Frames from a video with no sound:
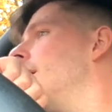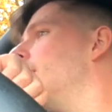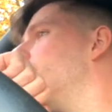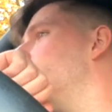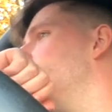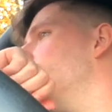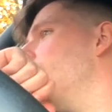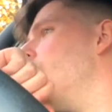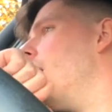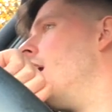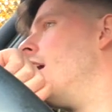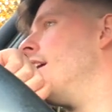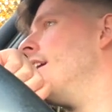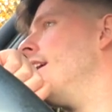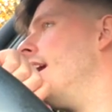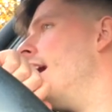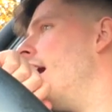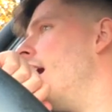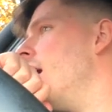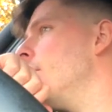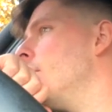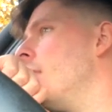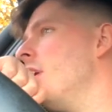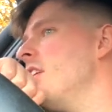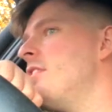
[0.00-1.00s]
Can I
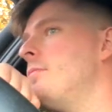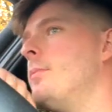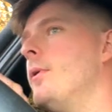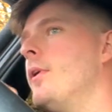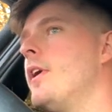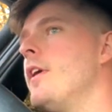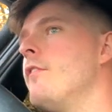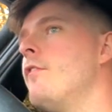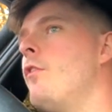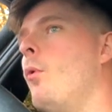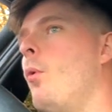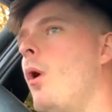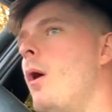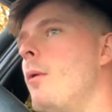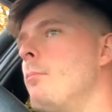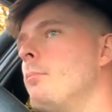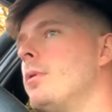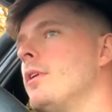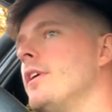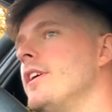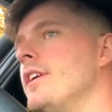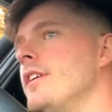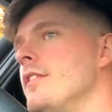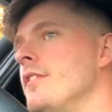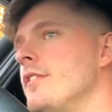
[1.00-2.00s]
get a mighty bucket for one,
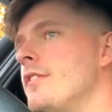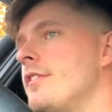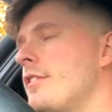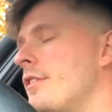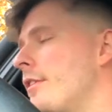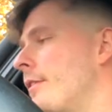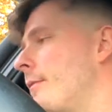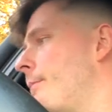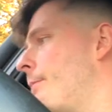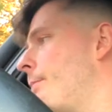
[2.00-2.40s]
please?